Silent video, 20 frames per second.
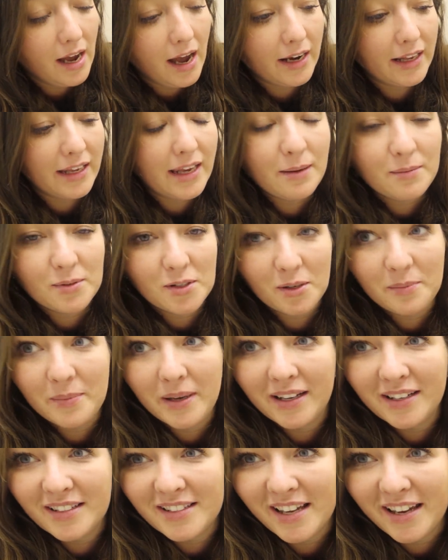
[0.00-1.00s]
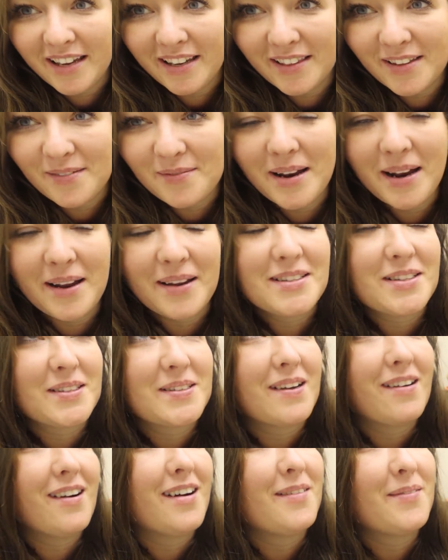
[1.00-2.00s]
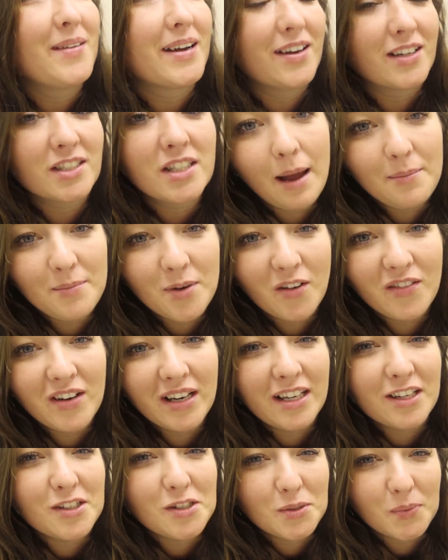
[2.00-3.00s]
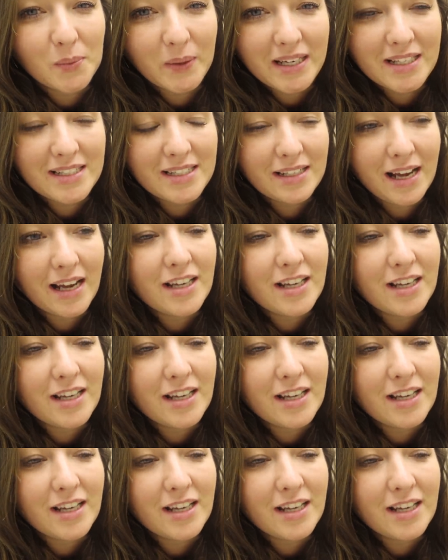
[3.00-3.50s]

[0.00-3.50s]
and he keeps coming in and taking them, and I just, oh my gosh. I'm not really a sweet.